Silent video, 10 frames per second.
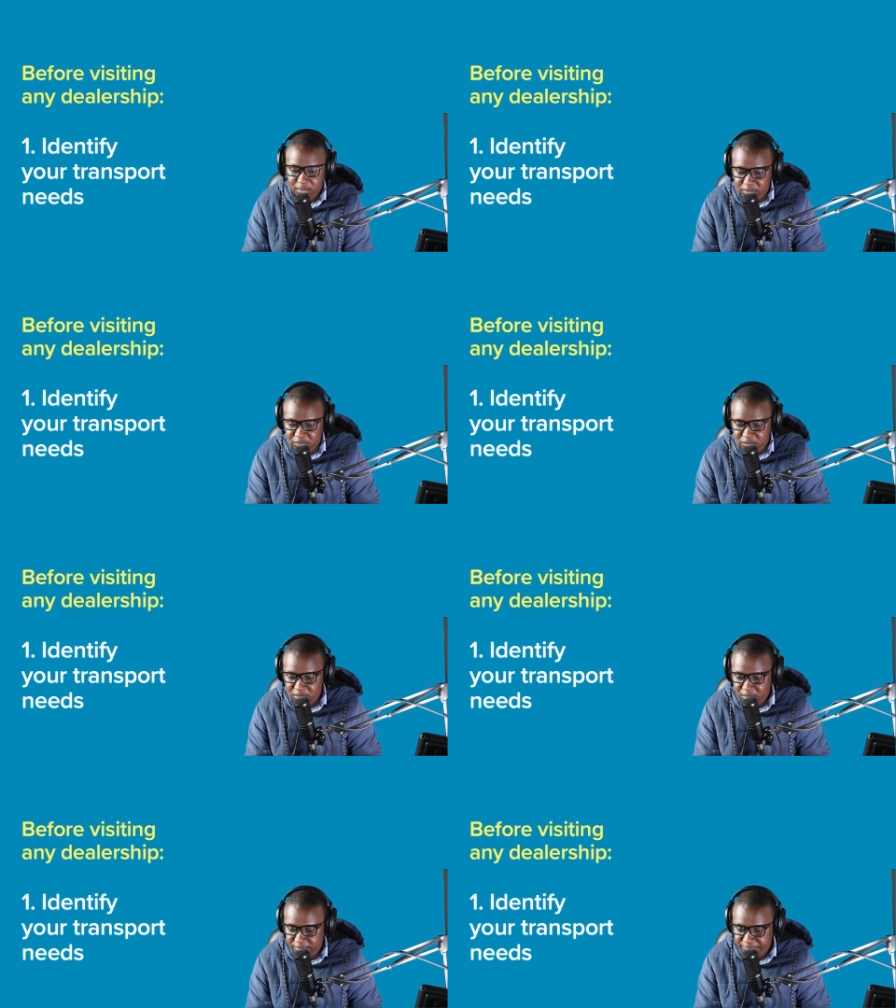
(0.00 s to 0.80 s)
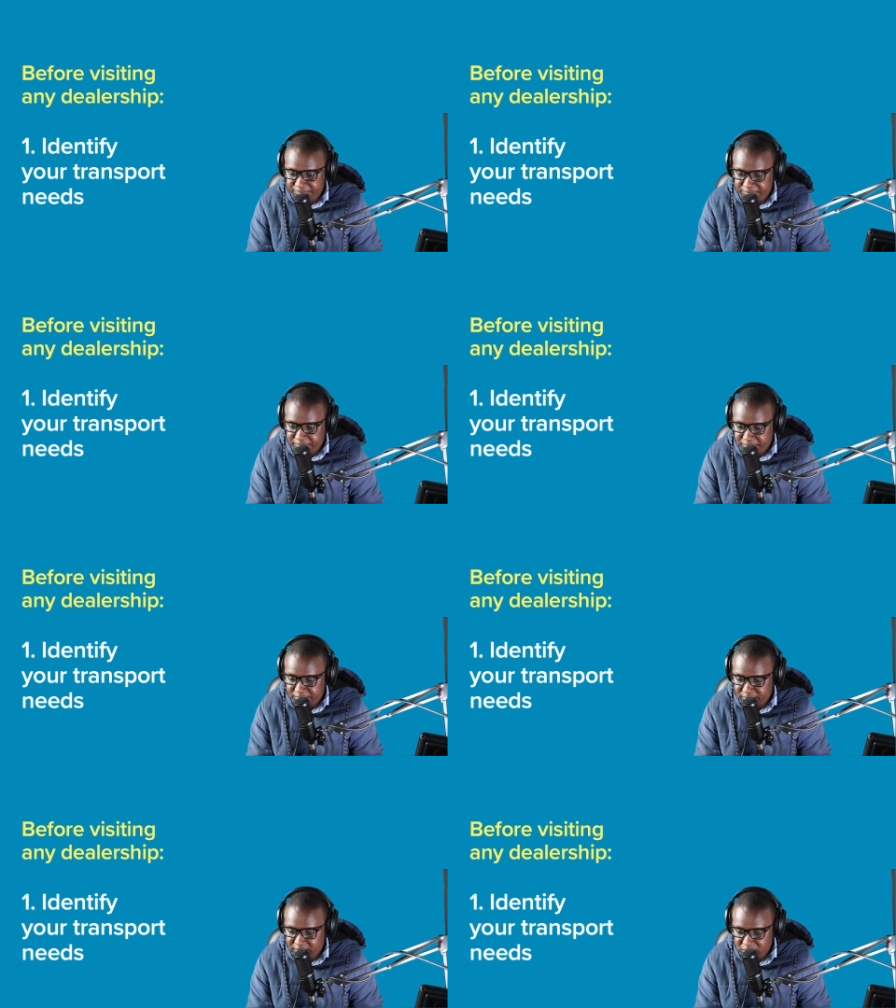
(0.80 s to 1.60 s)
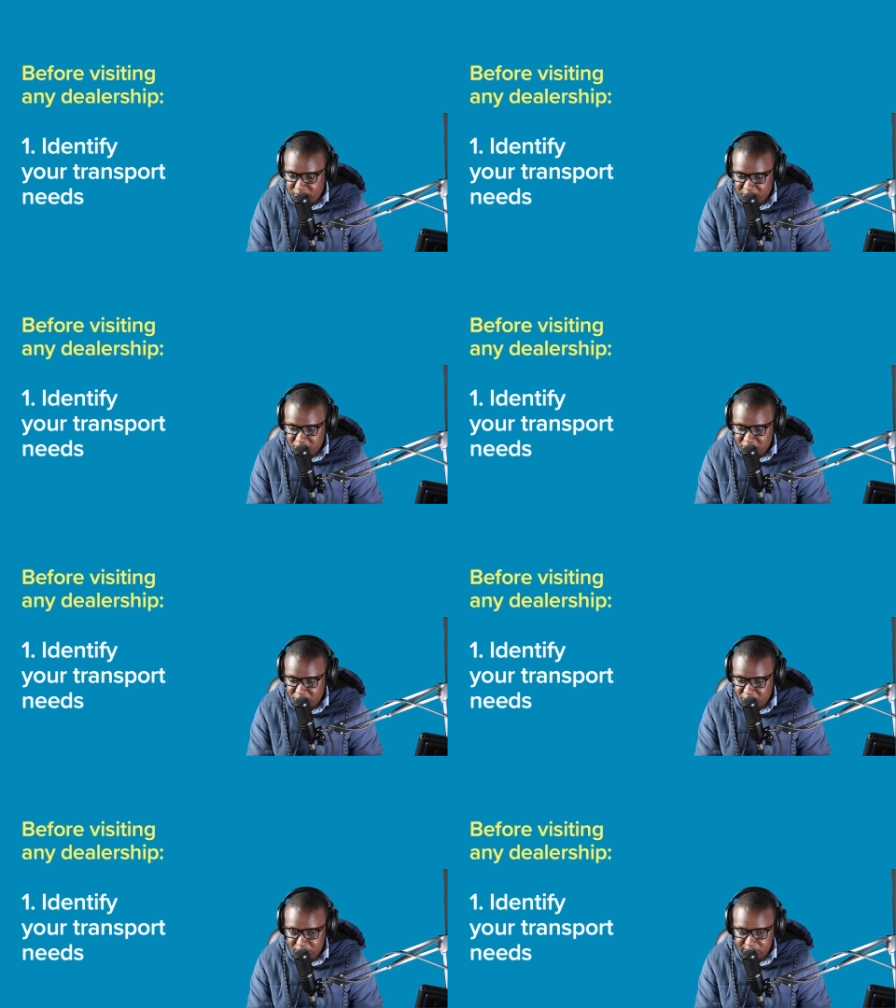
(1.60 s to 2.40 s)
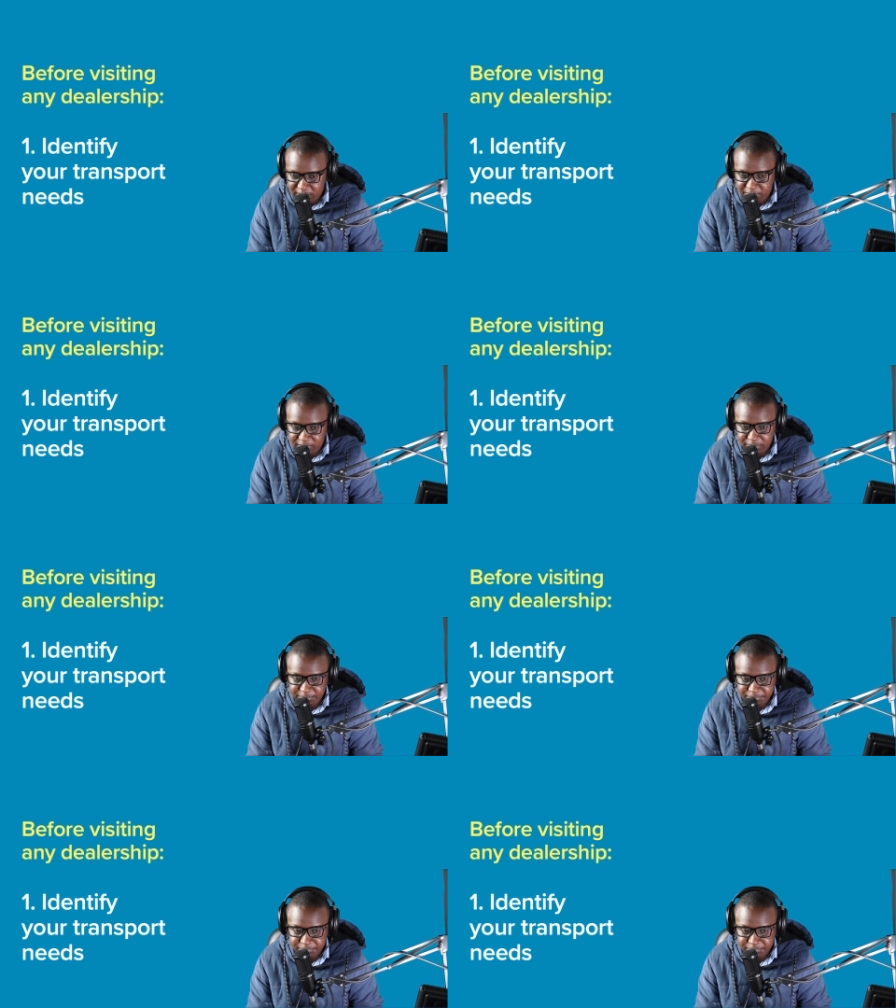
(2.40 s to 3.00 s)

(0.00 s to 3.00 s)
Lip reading: So just want to show you something.